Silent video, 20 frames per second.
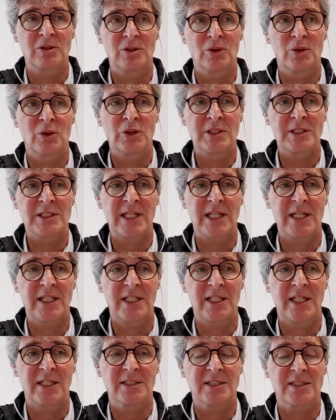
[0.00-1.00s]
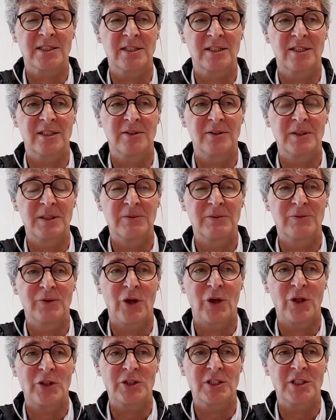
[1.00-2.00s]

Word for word: you could say that's the first